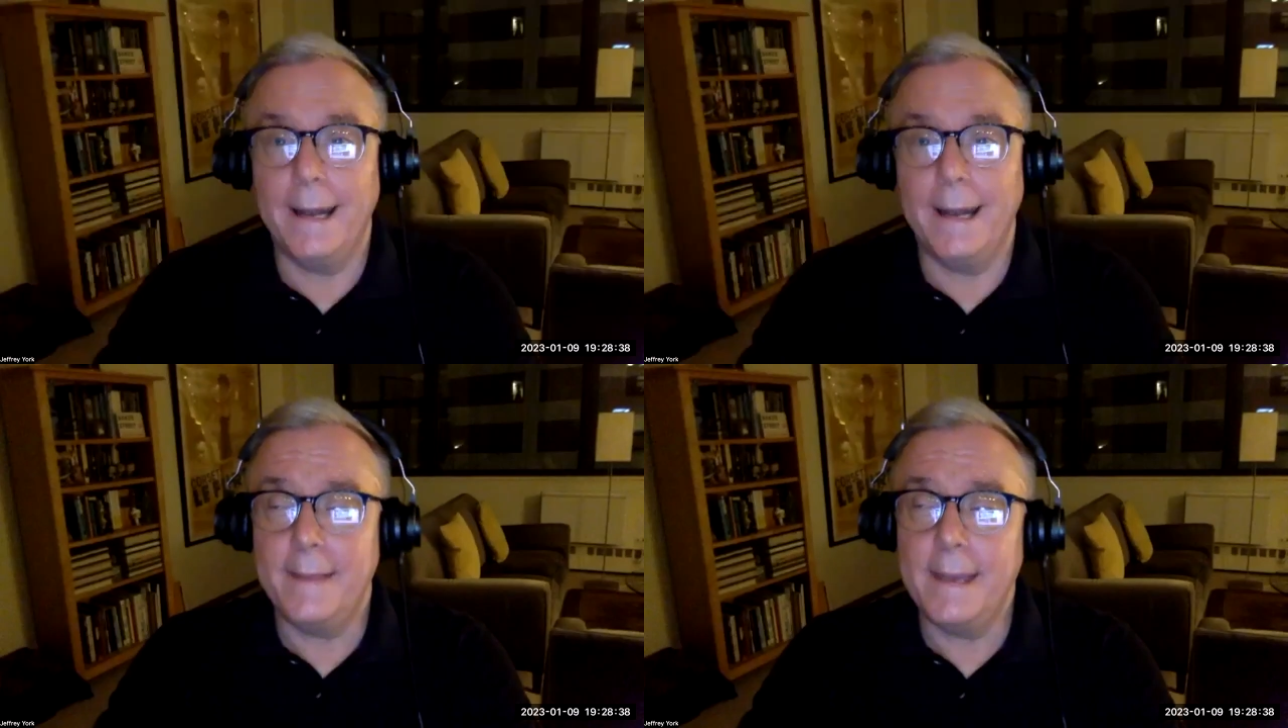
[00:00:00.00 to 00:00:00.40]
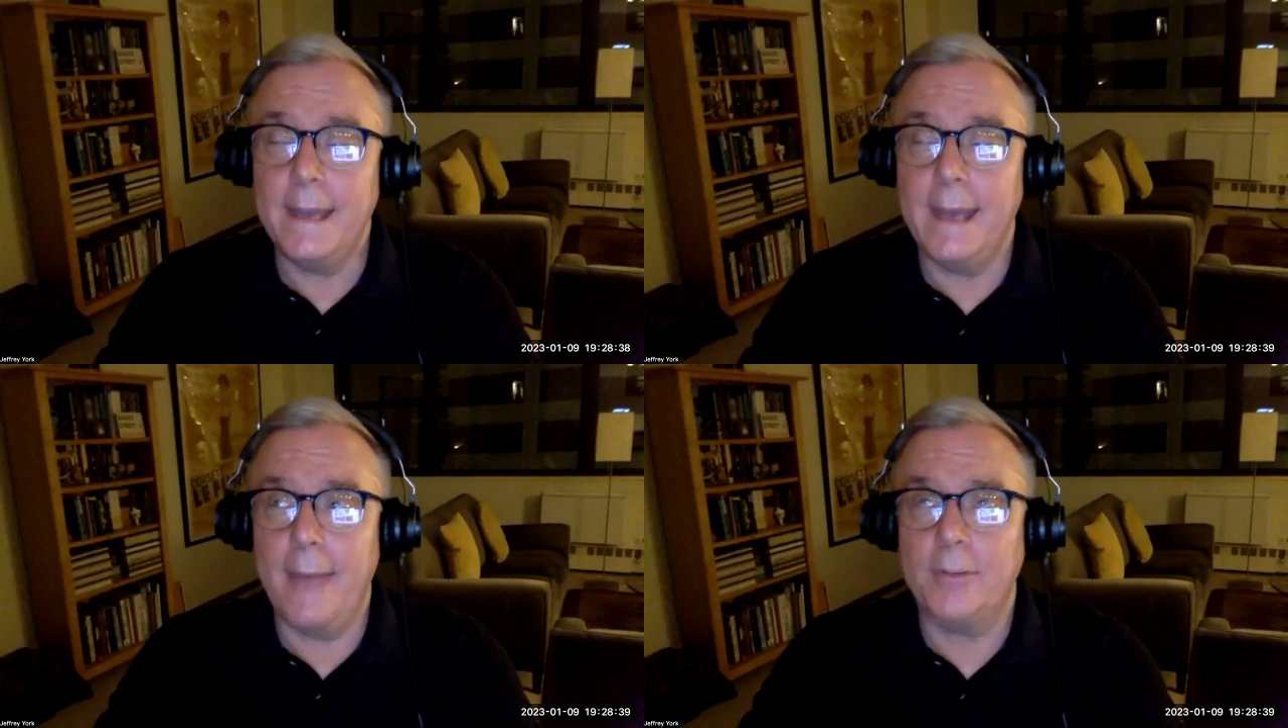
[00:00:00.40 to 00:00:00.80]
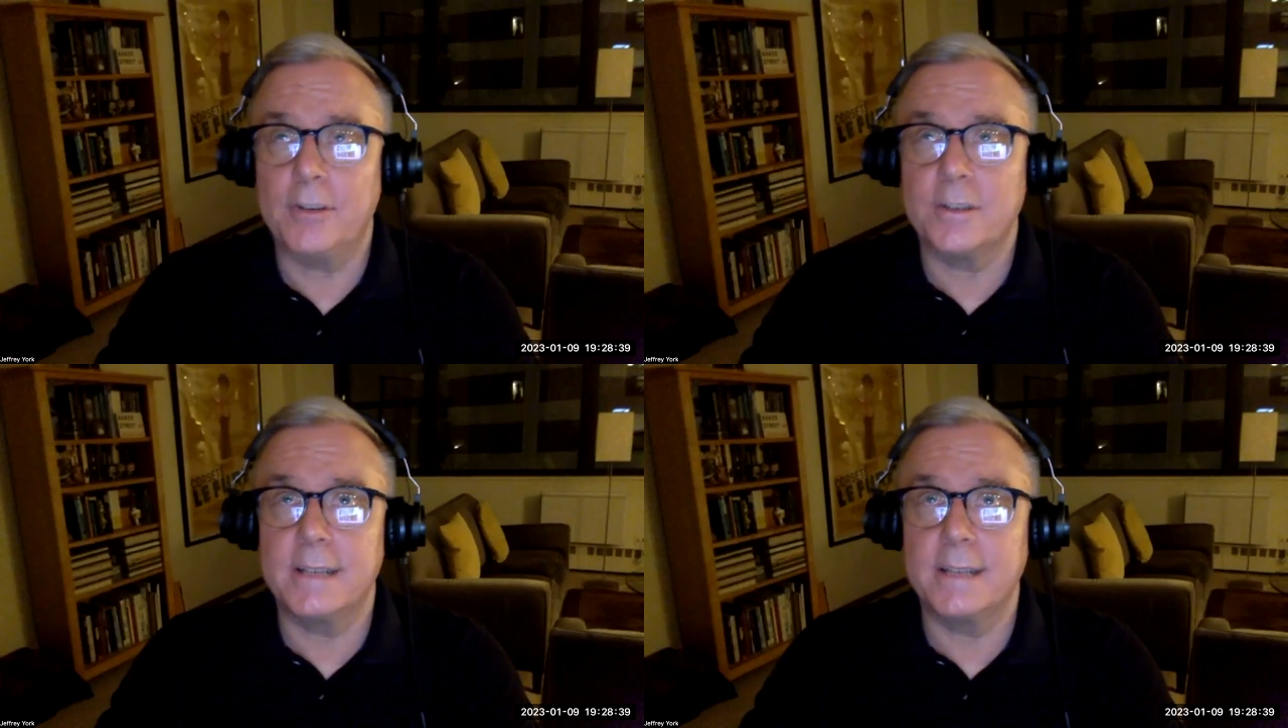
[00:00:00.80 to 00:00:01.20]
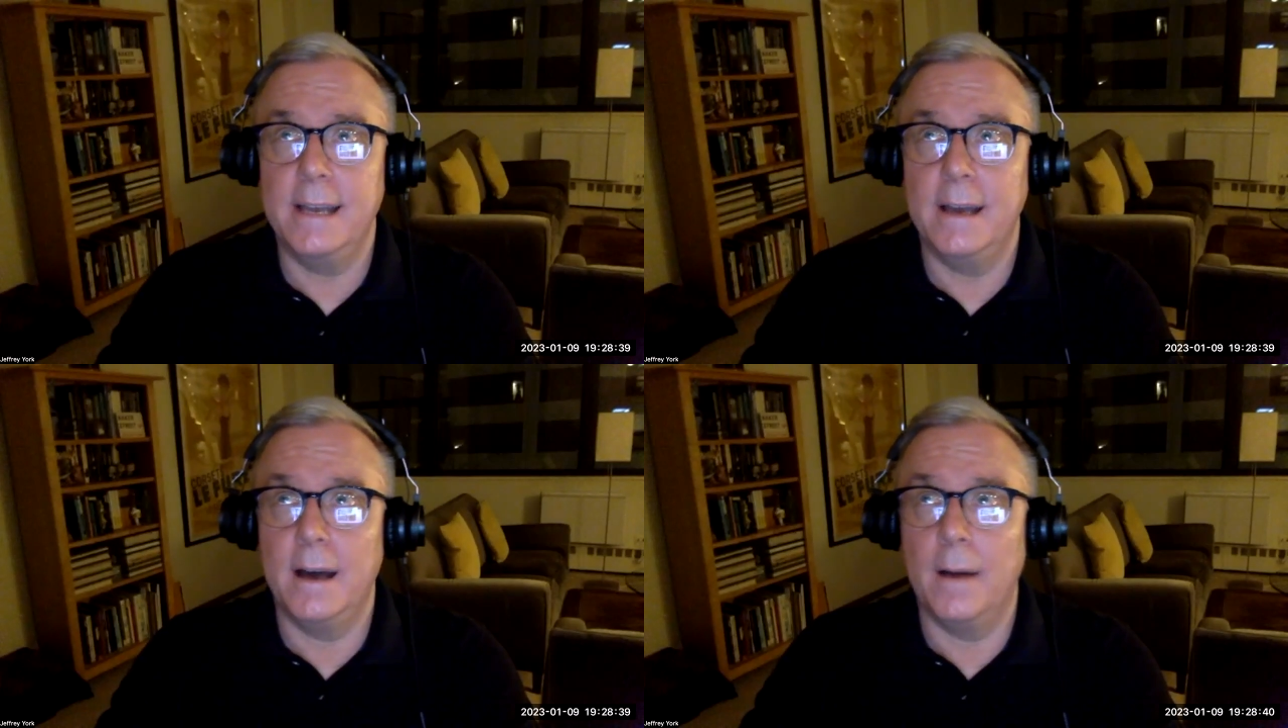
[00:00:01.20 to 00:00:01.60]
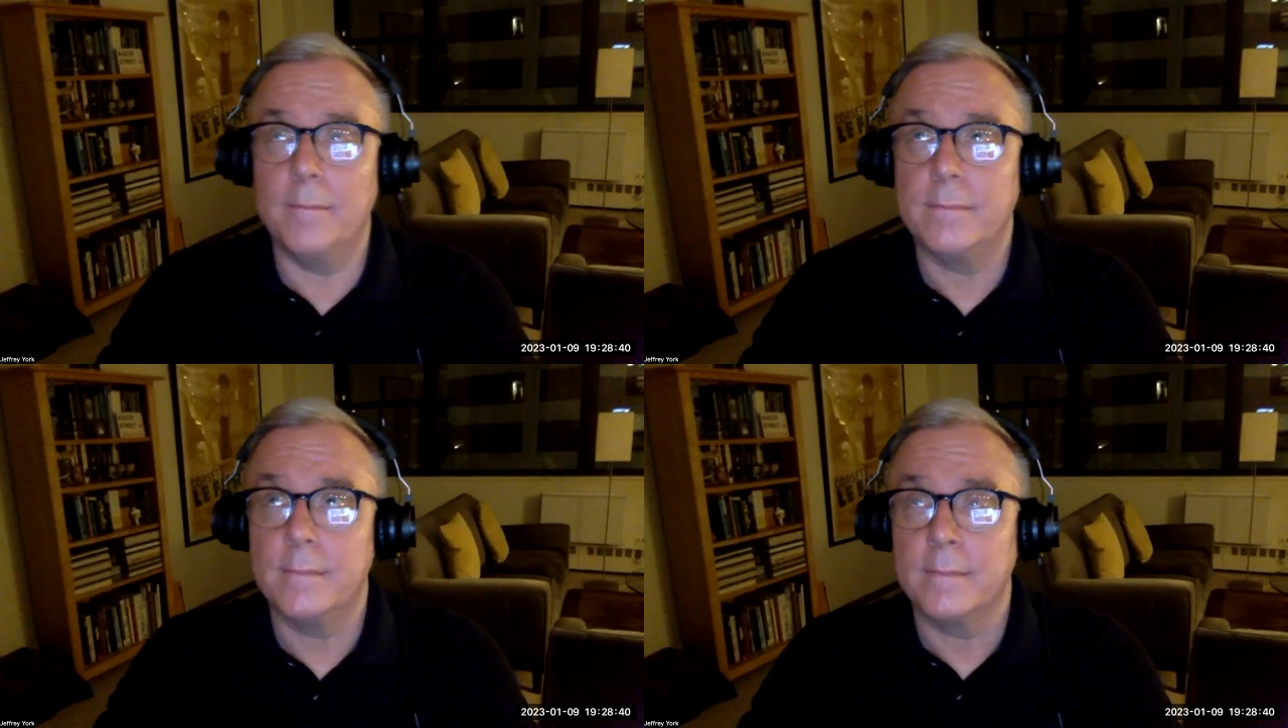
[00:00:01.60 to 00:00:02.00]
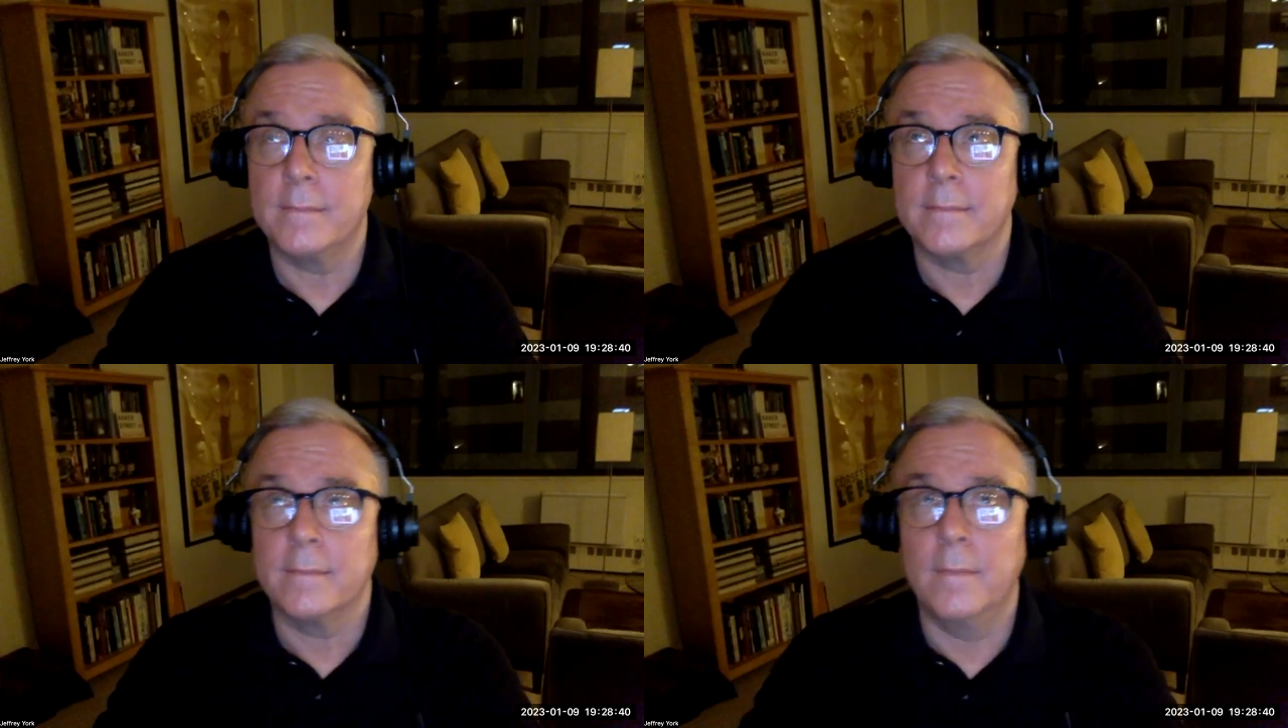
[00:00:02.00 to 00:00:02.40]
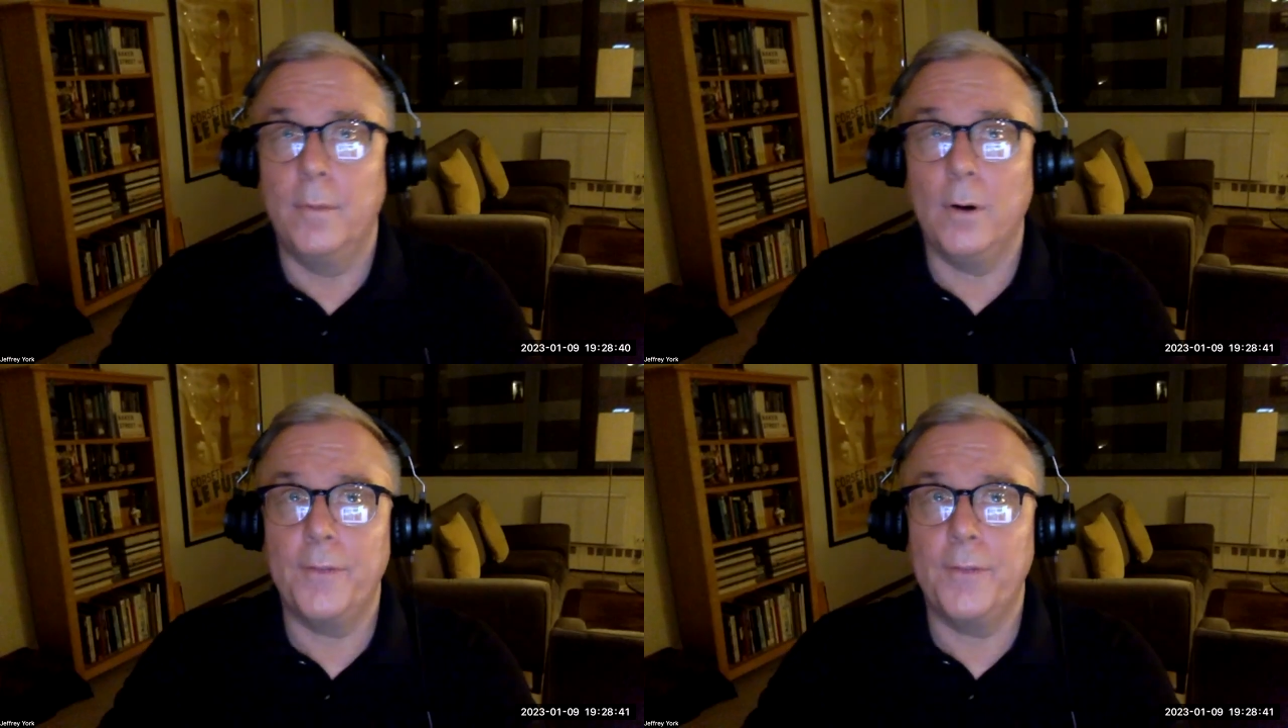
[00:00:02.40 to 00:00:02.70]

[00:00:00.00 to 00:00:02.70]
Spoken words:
think he captures the both